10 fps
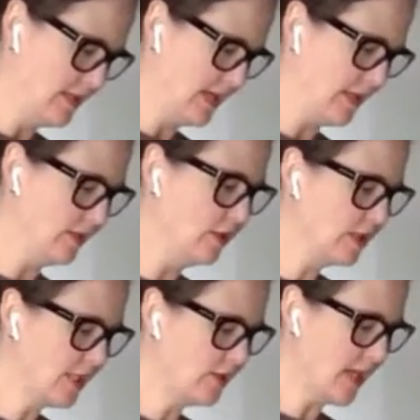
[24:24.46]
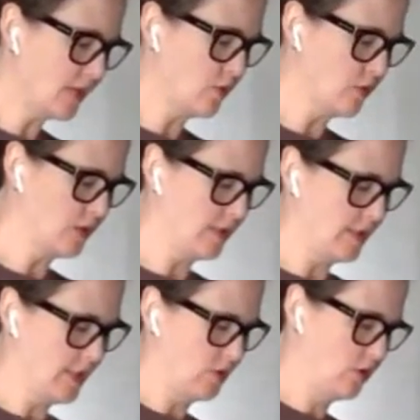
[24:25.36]
And look at that gorgeous
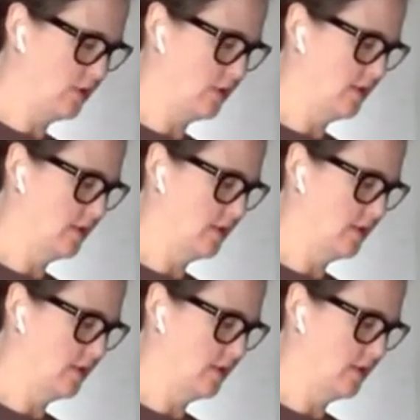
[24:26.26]
dish.